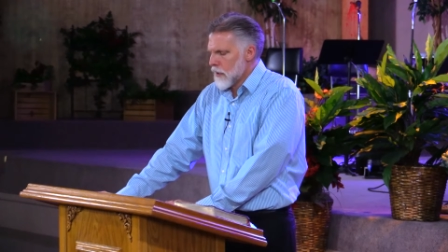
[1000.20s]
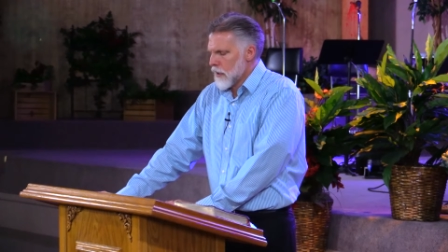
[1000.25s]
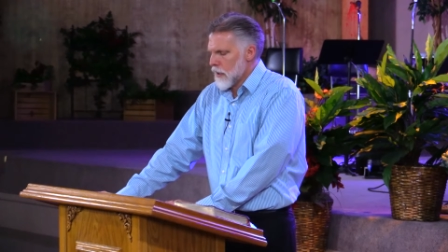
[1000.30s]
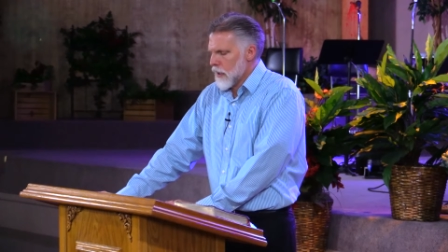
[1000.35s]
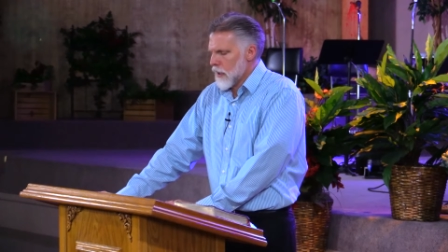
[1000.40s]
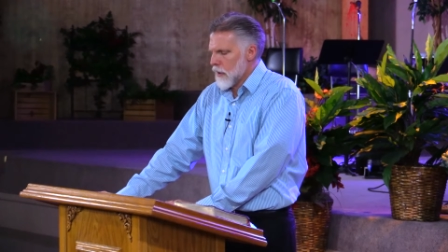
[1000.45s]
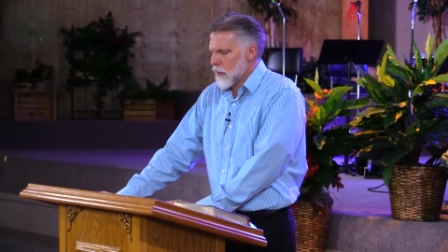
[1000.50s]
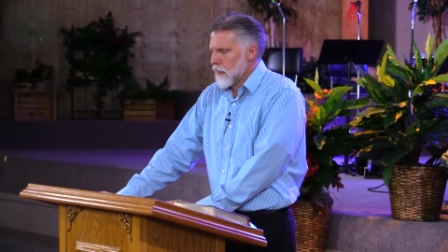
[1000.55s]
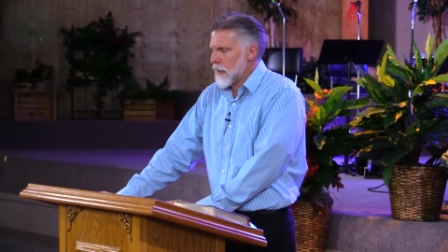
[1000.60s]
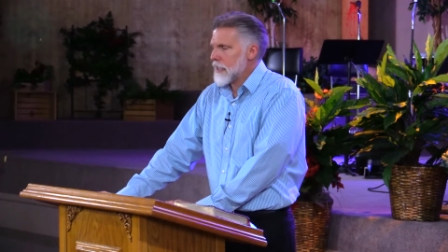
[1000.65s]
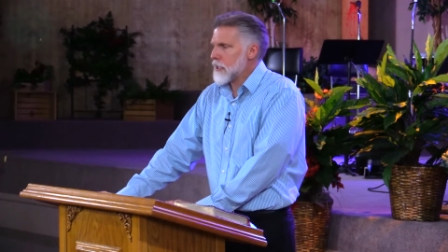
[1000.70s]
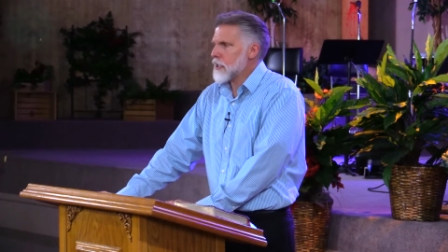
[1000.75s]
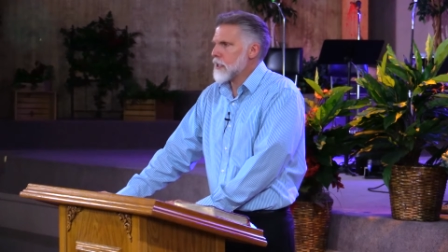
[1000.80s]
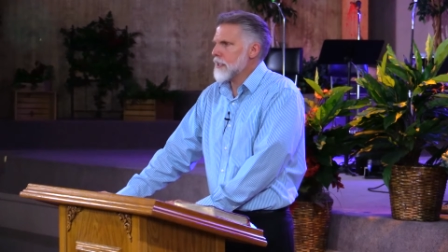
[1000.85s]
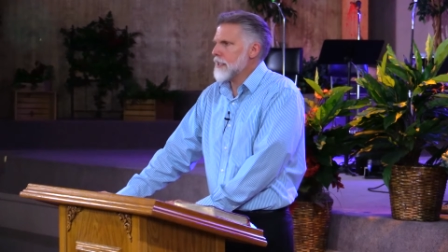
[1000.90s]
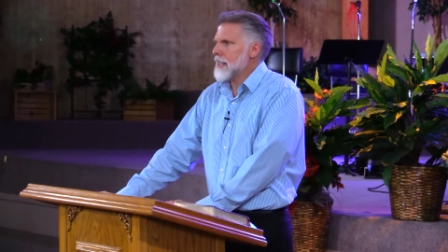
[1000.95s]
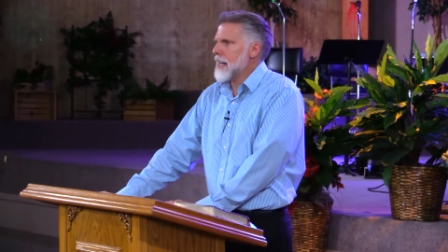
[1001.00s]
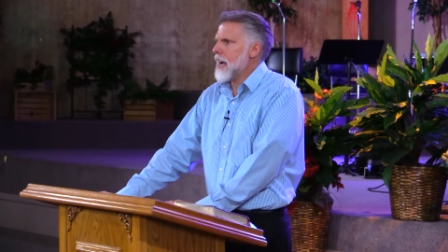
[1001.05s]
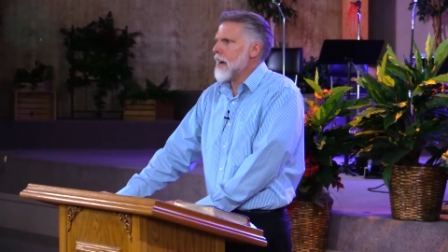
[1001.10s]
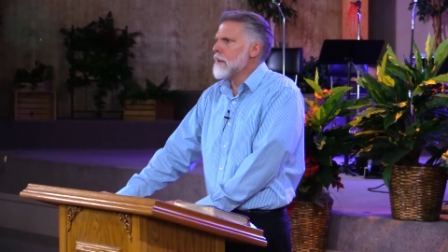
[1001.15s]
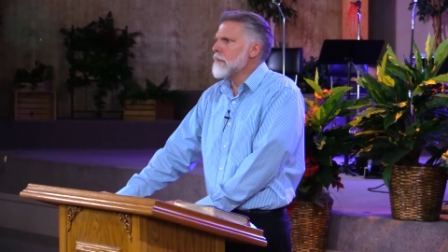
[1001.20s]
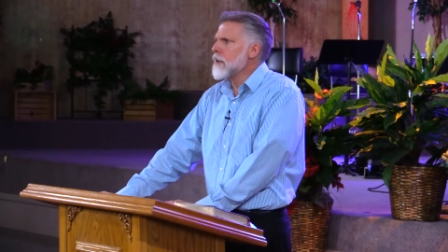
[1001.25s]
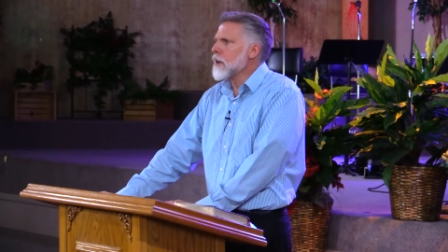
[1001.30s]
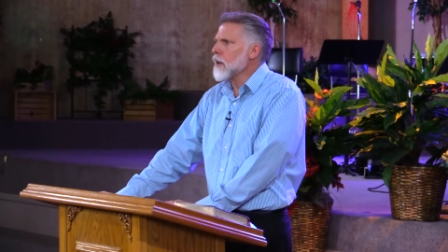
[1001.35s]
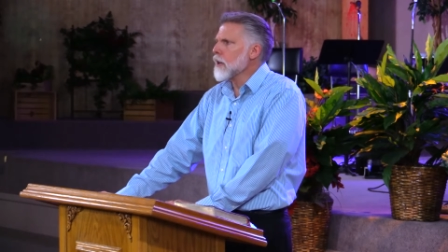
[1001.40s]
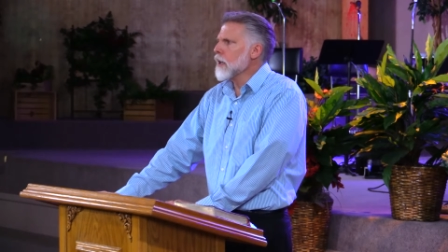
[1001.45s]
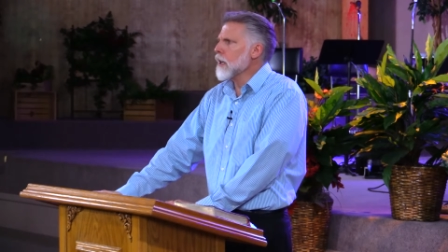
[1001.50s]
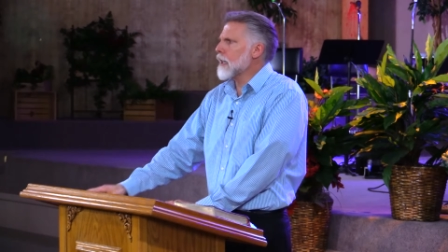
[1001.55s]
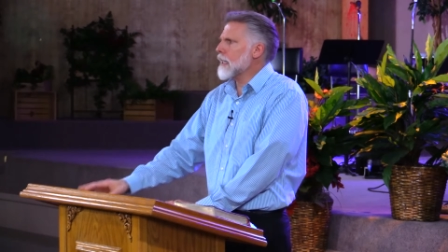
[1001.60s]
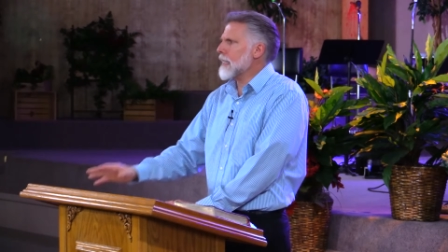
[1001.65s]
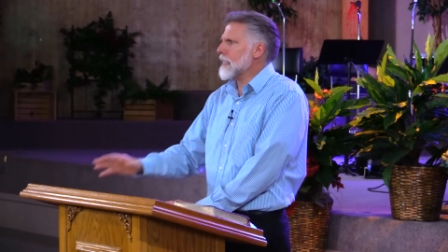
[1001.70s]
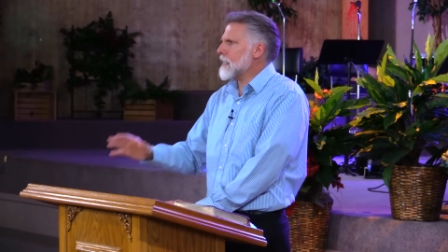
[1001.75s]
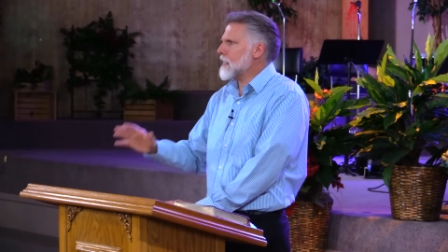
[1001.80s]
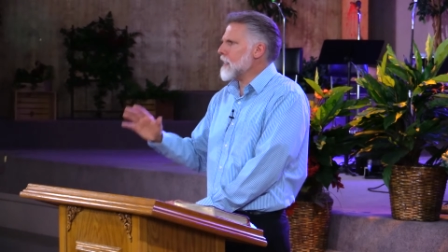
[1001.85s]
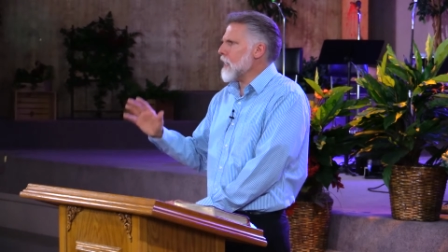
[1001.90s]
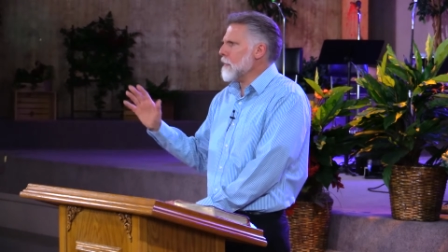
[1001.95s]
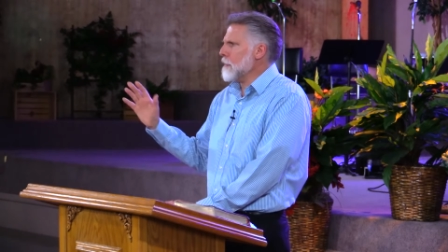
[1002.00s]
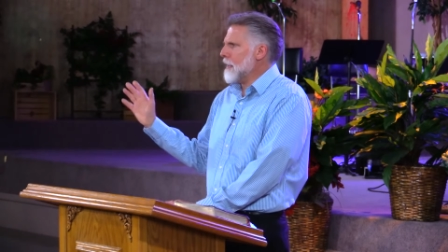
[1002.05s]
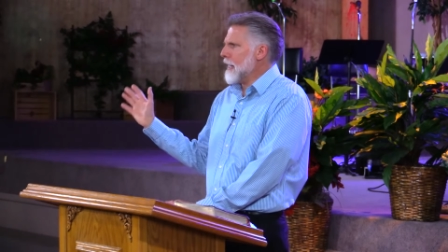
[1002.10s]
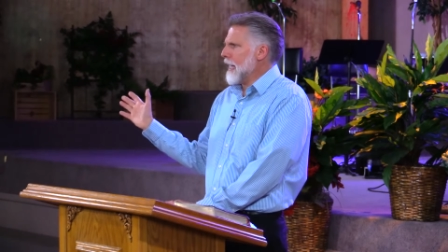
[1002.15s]
Uh, we should never look at
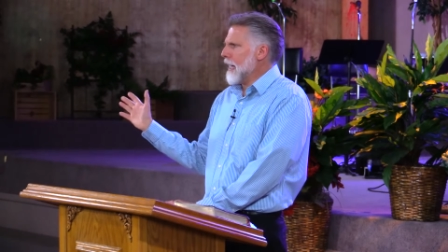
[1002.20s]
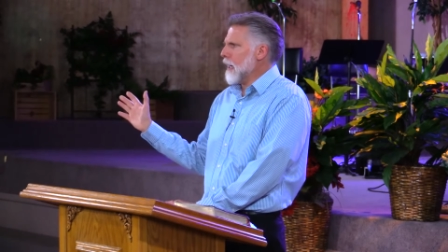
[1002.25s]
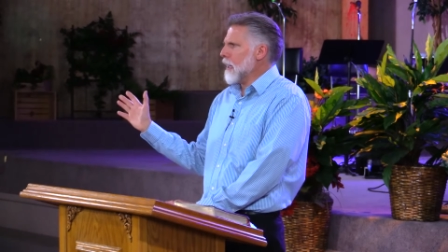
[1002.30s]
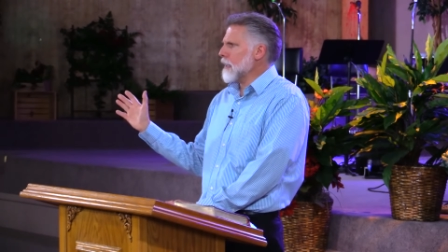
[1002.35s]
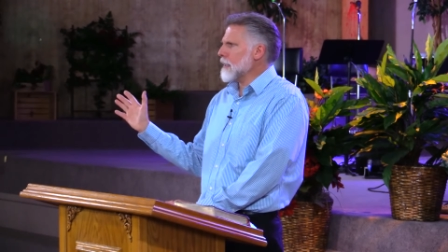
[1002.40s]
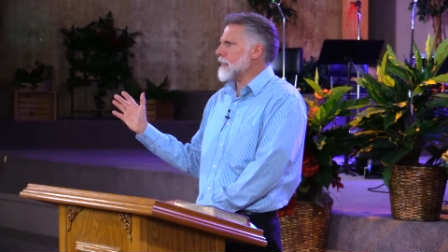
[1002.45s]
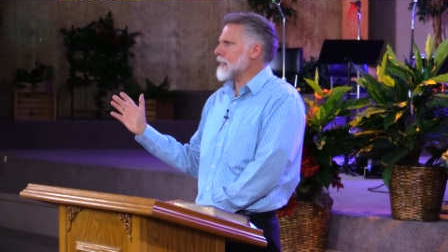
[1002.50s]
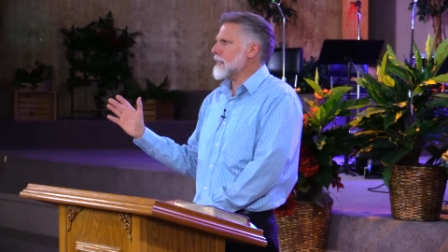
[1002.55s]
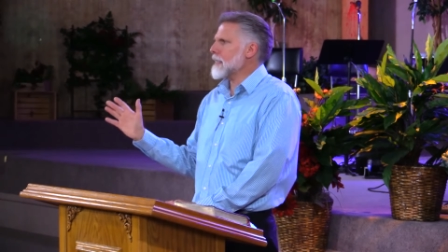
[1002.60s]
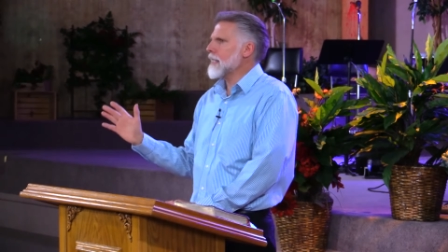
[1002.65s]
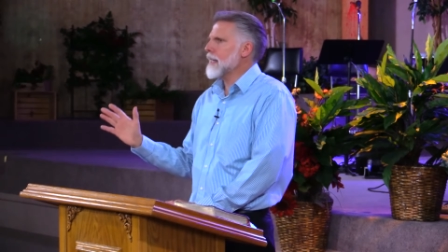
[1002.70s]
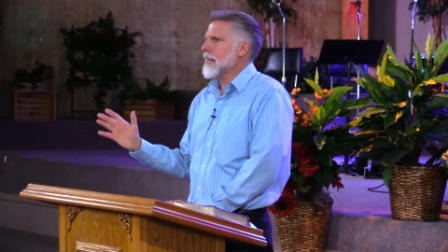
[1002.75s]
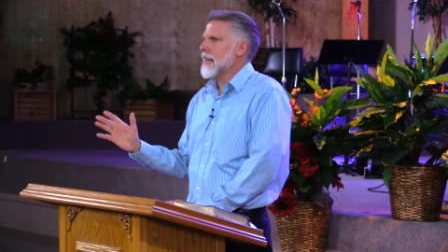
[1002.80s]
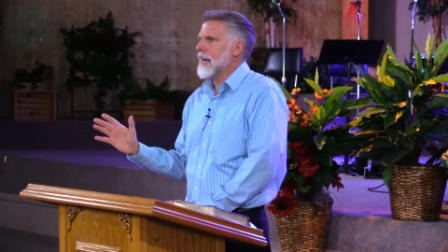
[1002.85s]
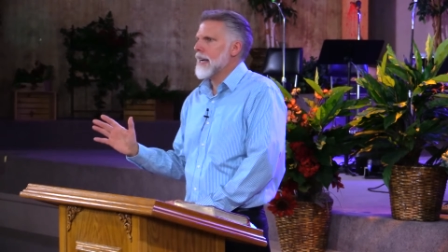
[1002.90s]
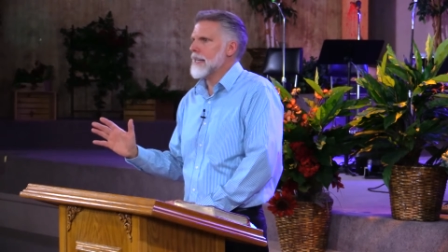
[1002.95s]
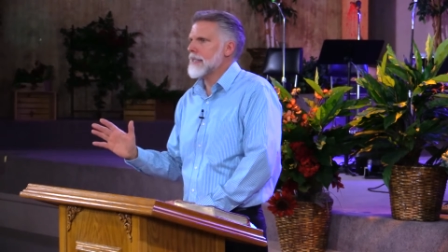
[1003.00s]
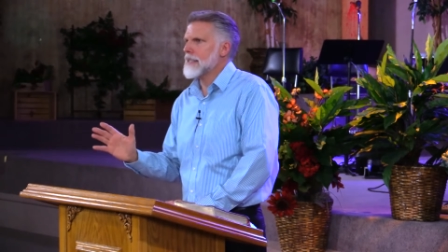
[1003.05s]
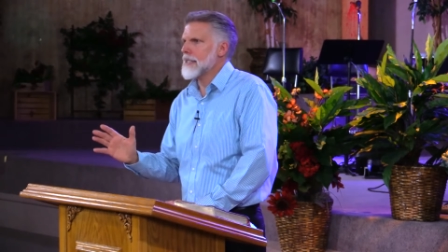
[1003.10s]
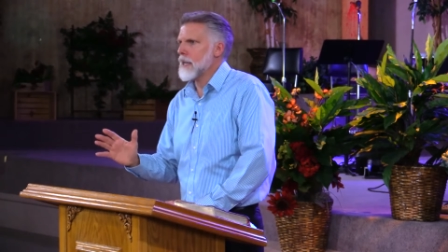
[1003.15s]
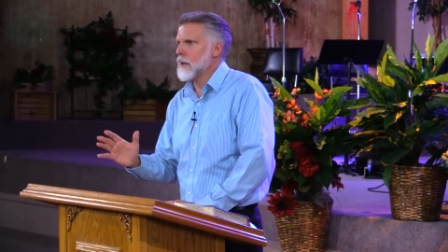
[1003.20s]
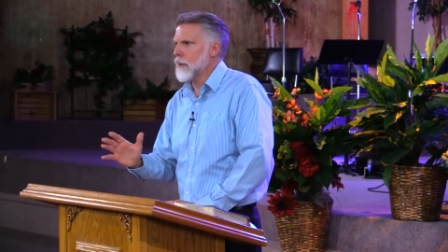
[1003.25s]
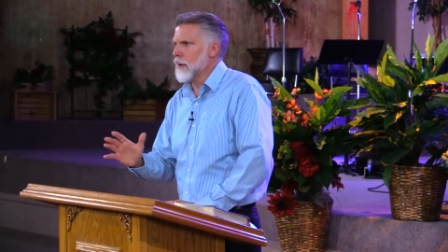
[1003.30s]
someone else and say,